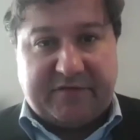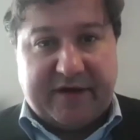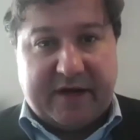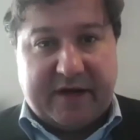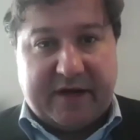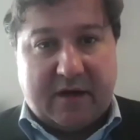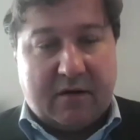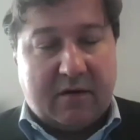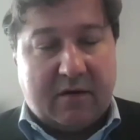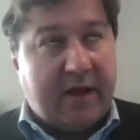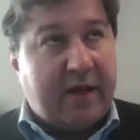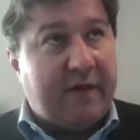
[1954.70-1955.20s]

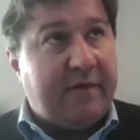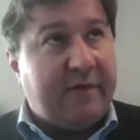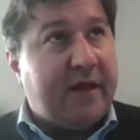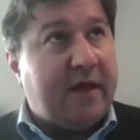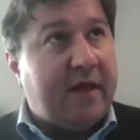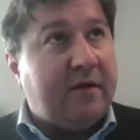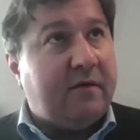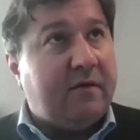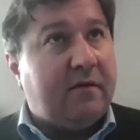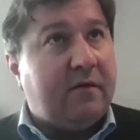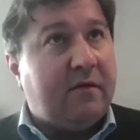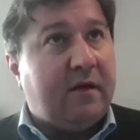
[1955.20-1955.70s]
fair. And
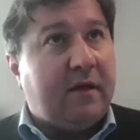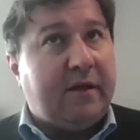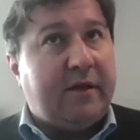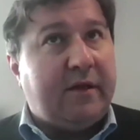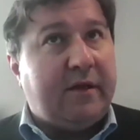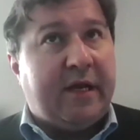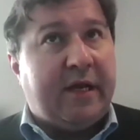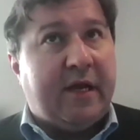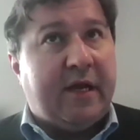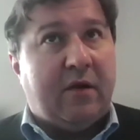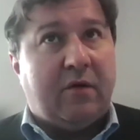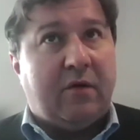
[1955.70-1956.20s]
then
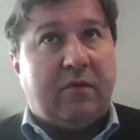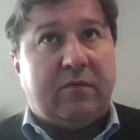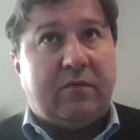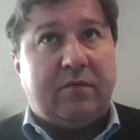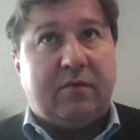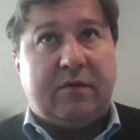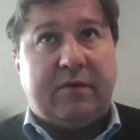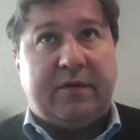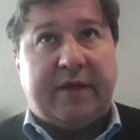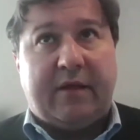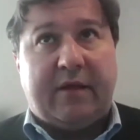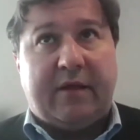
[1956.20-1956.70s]

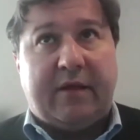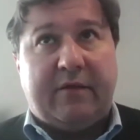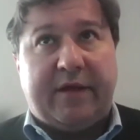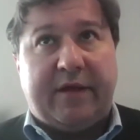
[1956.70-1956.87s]
that